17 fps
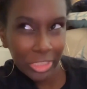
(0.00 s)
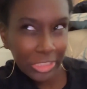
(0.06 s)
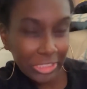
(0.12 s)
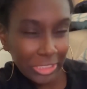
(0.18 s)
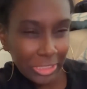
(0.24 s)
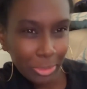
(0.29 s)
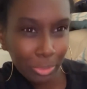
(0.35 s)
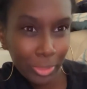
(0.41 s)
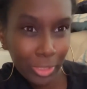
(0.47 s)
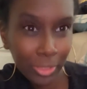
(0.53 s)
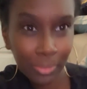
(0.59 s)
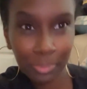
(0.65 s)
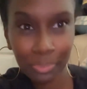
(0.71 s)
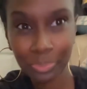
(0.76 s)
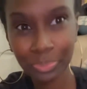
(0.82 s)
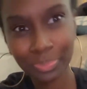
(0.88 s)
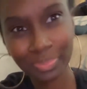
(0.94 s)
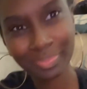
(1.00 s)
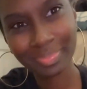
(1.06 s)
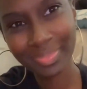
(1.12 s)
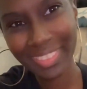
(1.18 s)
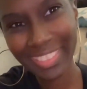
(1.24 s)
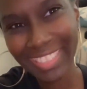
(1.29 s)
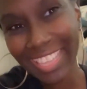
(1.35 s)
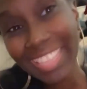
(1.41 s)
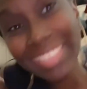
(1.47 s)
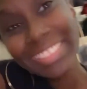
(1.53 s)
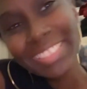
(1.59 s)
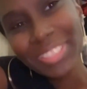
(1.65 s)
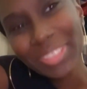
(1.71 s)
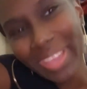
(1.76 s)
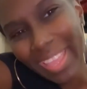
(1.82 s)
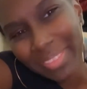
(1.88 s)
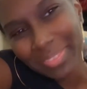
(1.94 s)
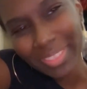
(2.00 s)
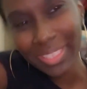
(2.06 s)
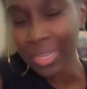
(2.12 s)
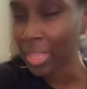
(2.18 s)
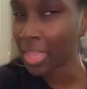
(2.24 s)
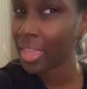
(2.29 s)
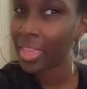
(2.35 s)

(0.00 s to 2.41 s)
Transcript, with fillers: December. I still have it.